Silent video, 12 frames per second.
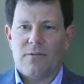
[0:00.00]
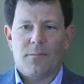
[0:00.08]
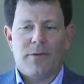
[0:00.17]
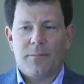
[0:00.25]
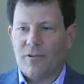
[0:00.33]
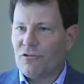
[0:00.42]
It
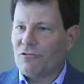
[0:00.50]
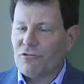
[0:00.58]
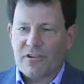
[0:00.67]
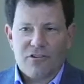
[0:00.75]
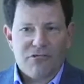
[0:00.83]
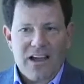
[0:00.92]
might be
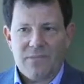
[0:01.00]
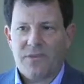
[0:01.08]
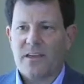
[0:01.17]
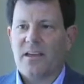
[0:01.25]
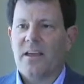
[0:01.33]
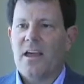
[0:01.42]

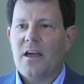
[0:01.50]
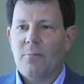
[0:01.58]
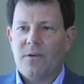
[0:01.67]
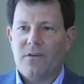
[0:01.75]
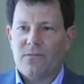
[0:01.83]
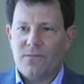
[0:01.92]
trafficking.
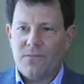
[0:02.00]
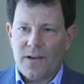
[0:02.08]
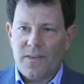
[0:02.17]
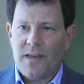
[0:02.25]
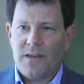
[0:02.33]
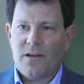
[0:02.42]
But
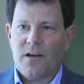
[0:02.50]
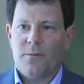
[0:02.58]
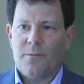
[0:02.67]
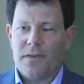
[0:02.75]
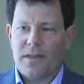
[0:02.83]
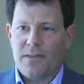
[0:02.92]
find that
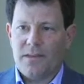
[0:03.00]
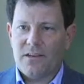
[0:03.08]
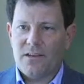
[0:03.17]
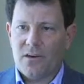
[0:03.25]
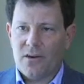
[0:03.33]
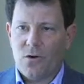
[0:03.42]
topic and
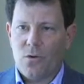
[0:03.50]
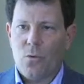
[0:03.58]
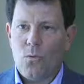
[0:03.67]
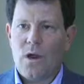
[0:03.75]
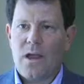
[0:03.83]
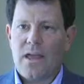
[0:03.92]
then
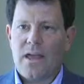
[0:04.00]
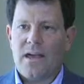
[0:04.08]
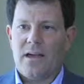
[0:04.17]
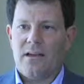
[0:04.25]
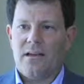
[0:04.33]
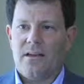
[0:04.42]
go
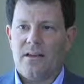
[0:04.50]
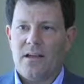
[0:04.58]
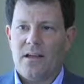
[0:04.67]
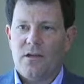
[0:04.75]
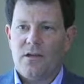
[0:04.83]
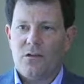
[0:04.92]
and
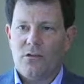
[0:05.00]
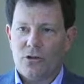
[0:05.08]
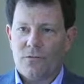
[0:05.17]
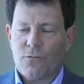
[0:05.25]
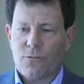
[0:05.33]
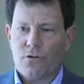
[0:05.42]

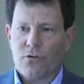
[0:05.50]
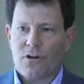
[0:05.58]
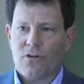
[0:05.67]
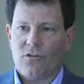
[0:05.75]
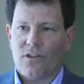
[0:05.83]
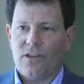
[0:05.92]
look for an
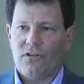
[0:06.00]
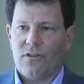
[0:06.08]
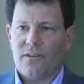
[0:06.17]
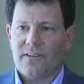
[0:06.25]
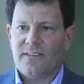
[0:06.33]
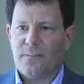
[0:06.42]
organization
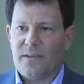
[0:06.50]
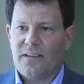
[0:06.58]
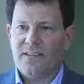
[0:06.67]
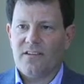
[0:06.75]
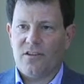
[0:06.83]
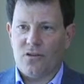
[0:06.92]
that
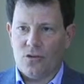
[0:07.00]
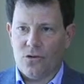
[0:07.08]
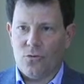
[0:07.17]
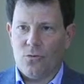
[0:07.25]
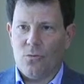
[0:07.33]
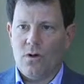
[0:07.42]
speaks to
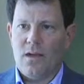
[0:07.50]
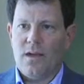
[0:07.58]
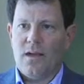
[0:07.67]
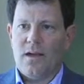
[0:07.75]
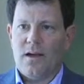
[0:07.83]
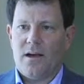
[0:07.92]
you,
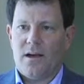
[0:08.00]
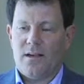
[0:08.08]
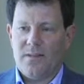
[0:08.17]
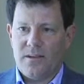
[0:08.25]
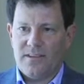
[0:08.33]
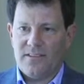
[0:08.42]

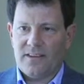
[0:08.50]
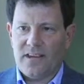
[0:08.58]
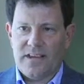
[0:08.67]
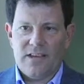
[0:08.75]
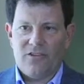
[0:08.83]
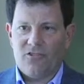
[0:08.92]
that is
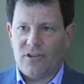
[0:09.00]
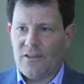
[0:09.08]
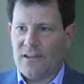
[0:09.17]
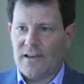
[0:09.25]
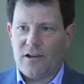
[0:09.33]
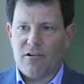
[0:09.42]
engaged in
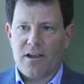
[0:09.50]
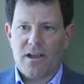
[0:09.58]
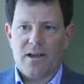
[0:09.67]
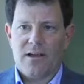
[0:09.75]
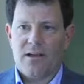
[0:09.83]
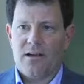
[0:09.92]
that
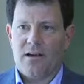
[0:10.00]
area.